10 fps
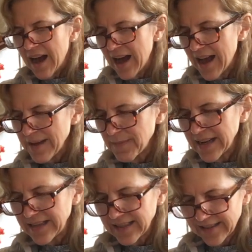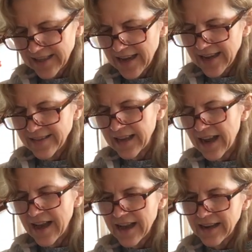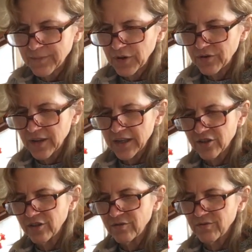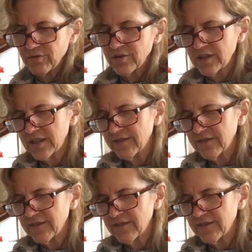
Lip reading: I might decide that I am going to